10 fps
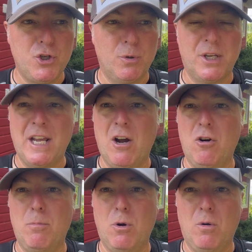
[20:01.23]
you
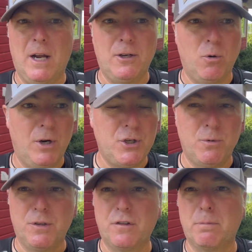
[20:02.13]
accountable. I'm going
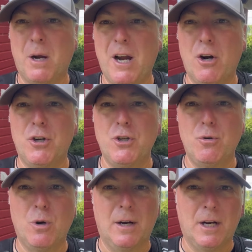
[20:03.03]
to inspire
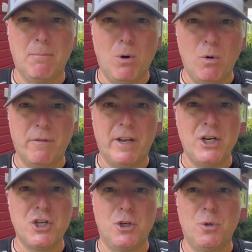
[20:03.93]
you. I'm going to
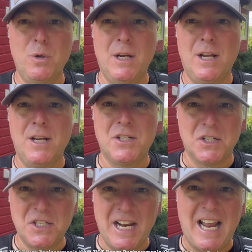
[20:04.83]
motivate you
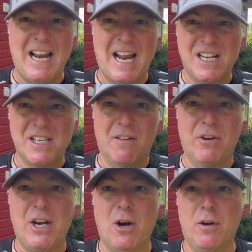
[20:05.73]
to 10x
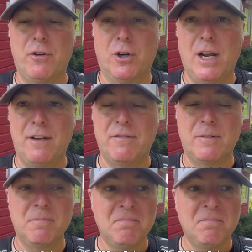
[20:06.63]
every area of your life.